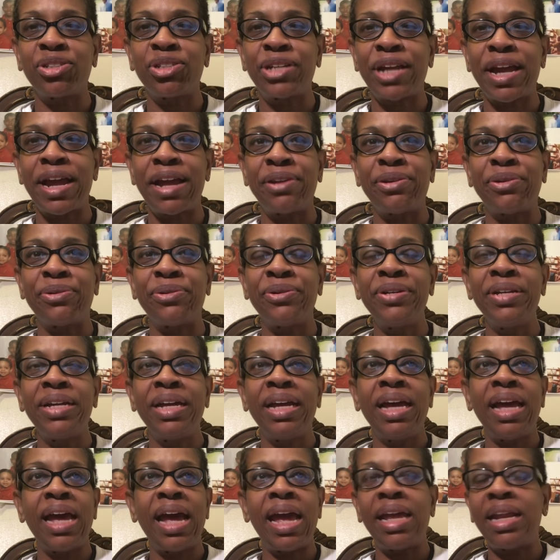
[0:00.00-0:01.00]
channel
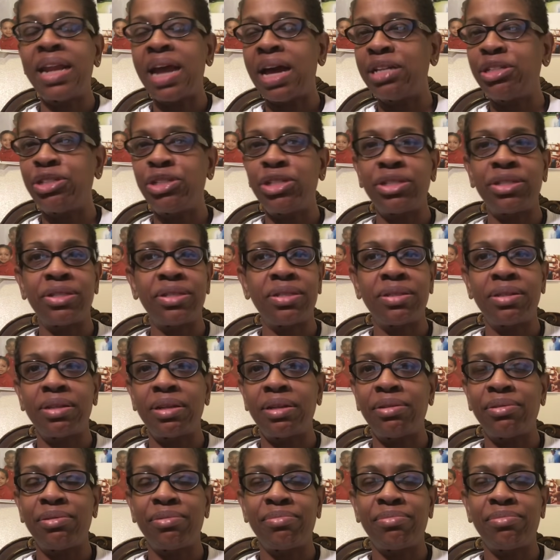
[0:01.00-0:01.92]
and I just